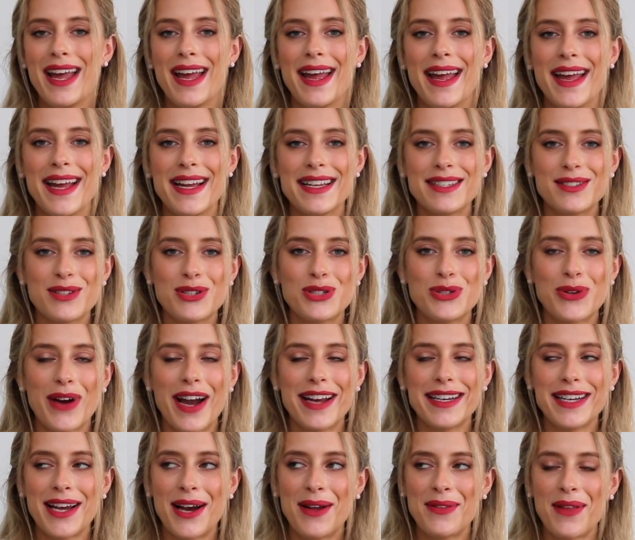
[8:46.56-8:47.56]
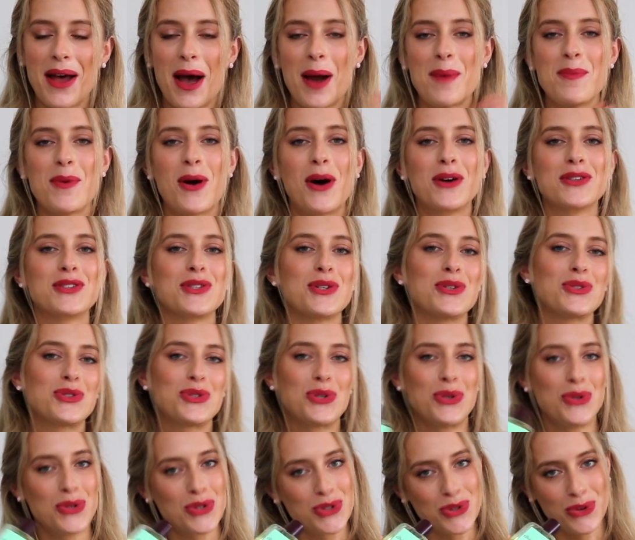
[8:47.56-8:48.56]
It's the dry down that I'm not
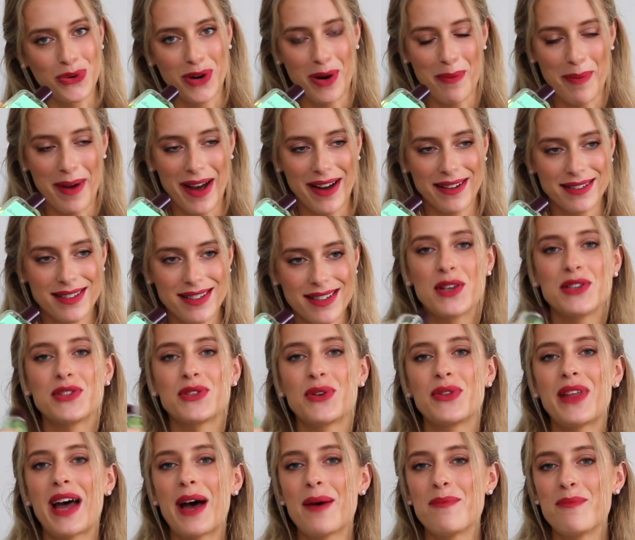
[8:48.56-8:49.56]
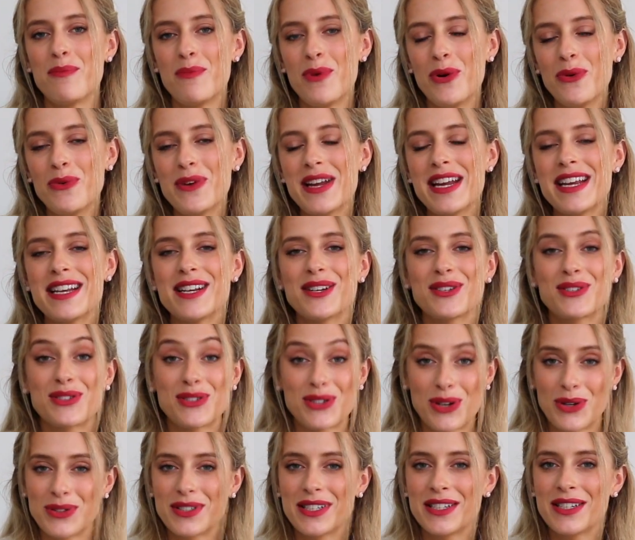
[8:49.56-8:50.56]
too sure about. So that marine
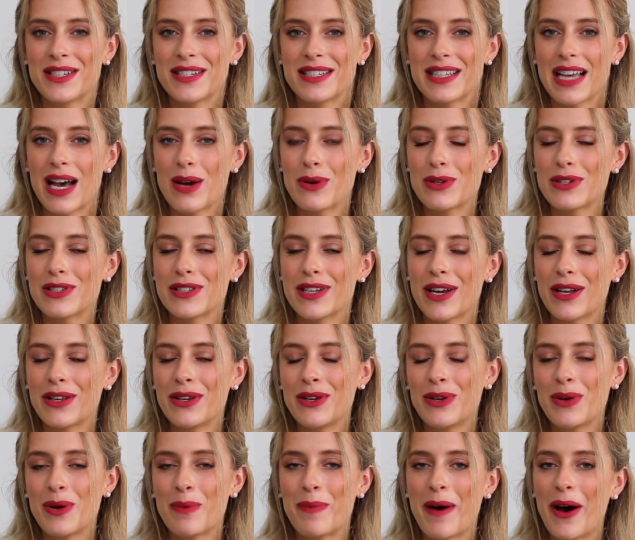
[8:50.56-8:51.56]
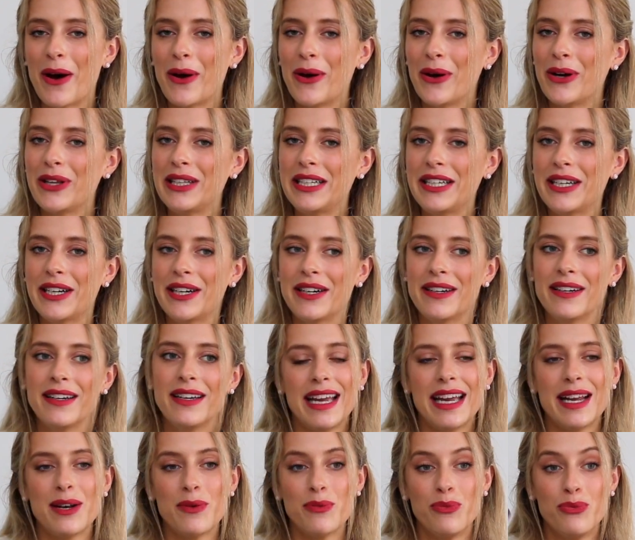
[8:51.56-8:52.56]
saltiness that I was telling you about earlier,
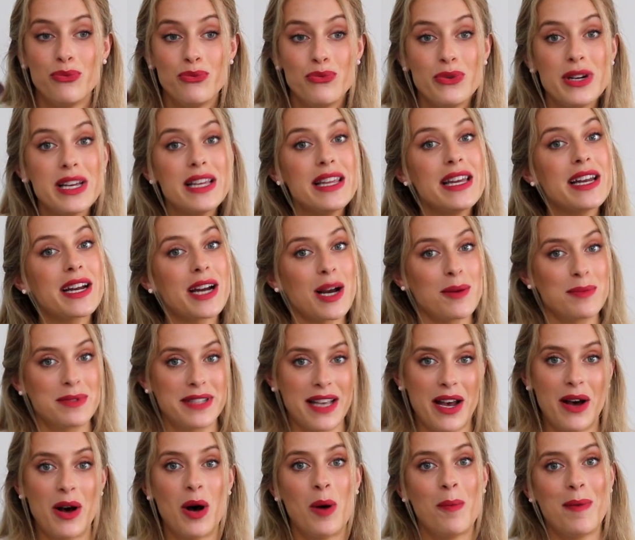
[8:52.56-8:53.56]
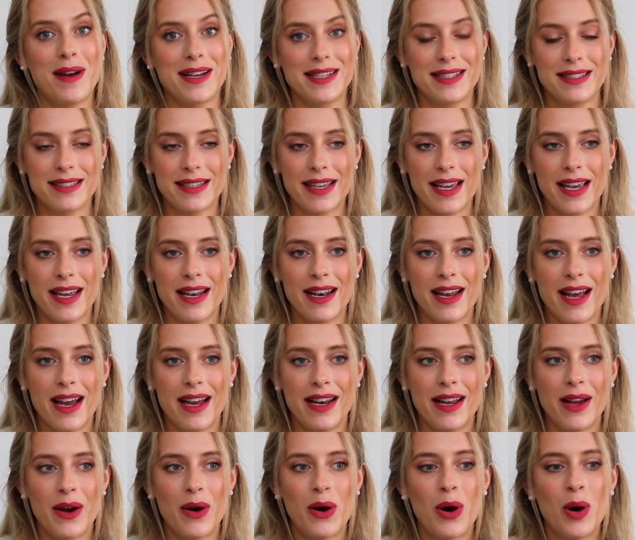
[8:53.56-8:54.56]
it really comes out on my skin and
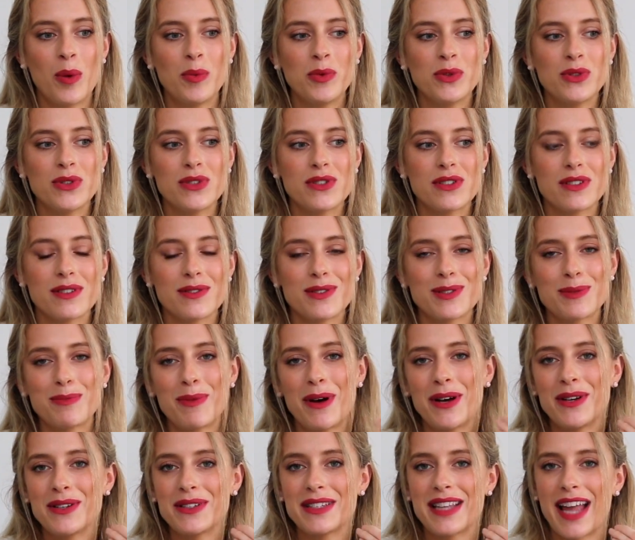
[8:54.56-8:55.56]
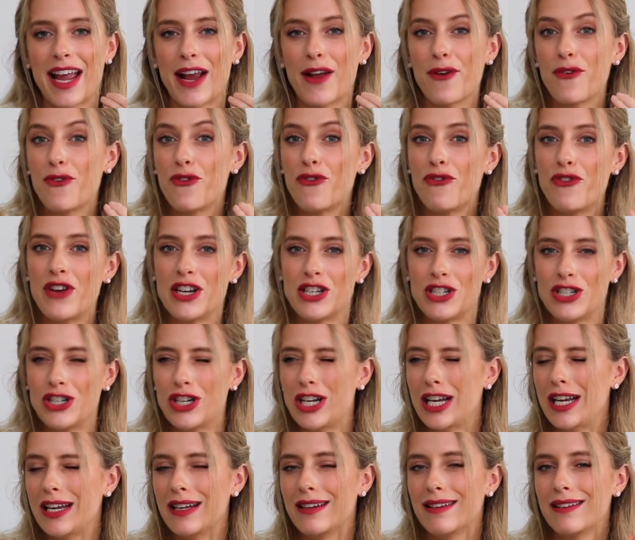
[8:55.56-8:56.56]
it almost smells like
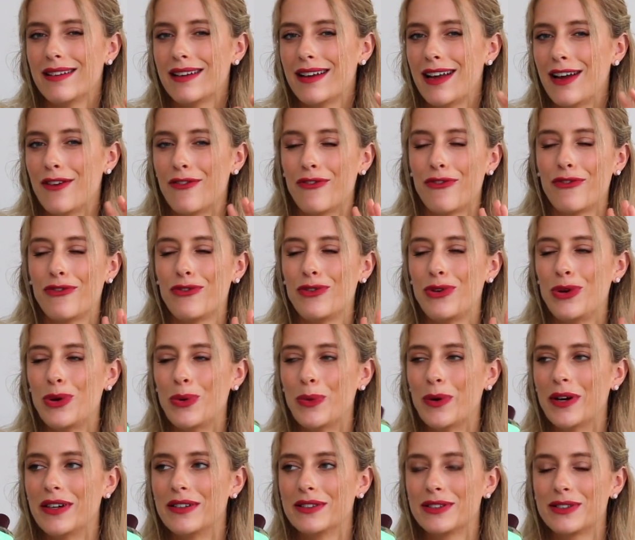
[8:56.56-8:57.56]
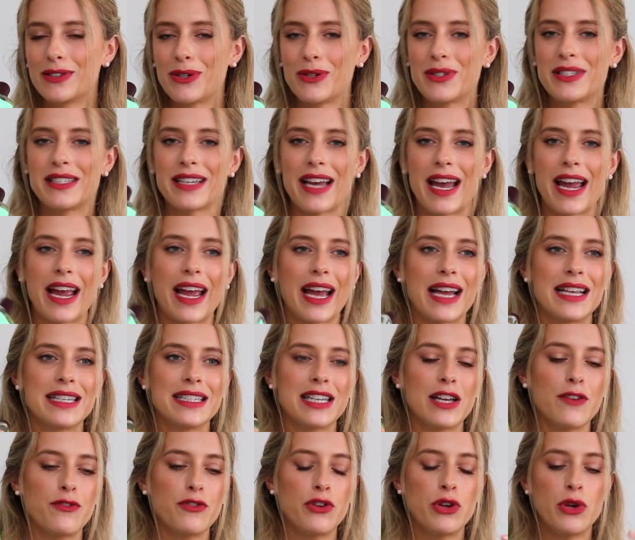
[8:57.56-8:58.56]
fishy, if you will. So it's like as
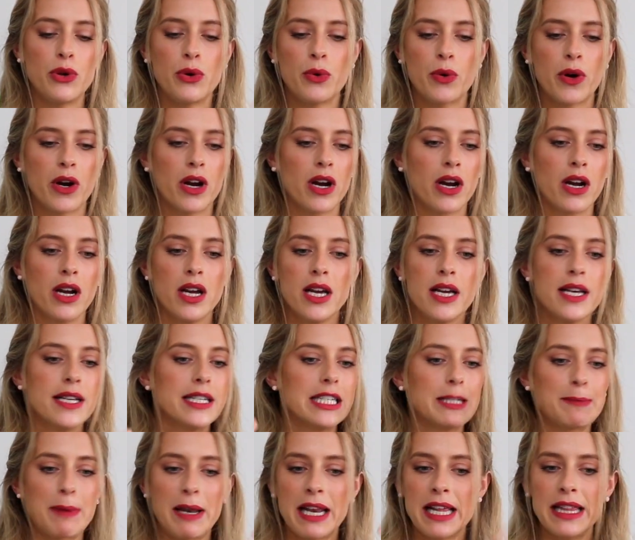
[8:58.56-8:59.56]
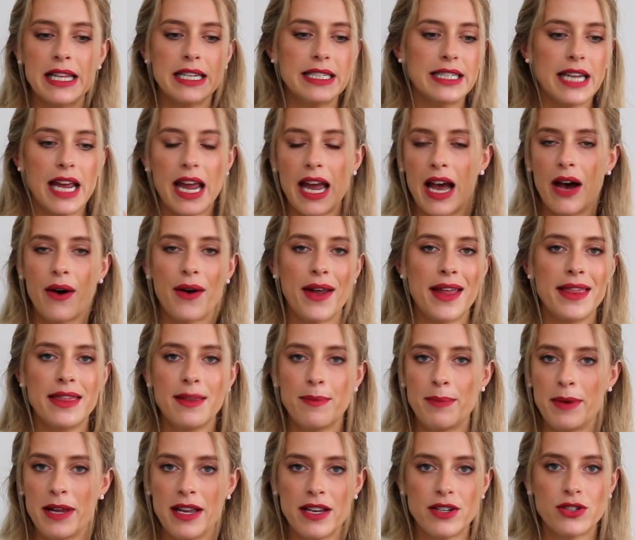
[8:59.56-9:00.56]
if you were spending the day out in the
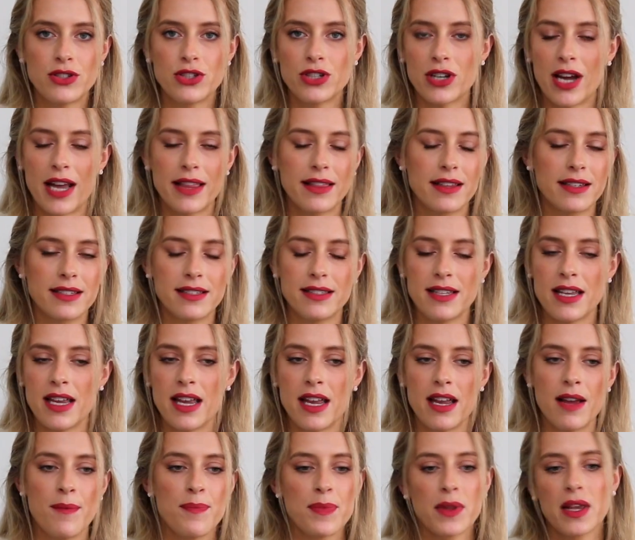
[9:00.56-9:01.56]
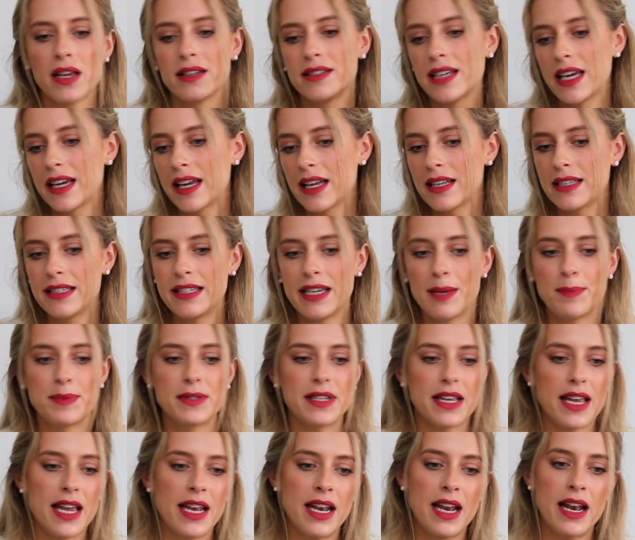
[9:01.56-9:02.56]
beach at the sea, taking dips
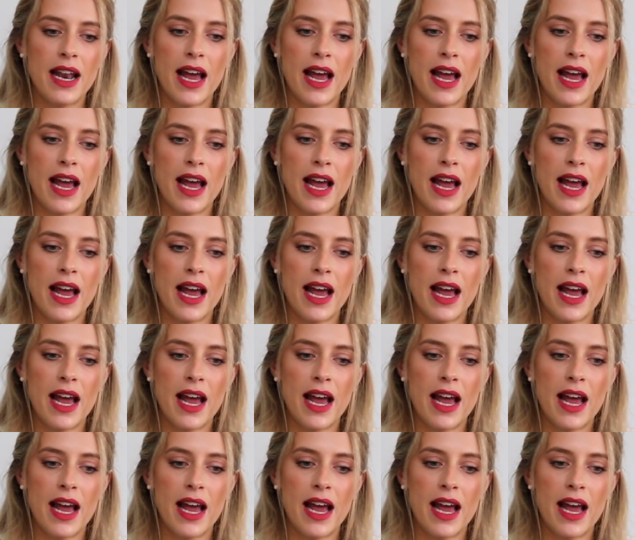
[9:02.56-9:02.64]
in and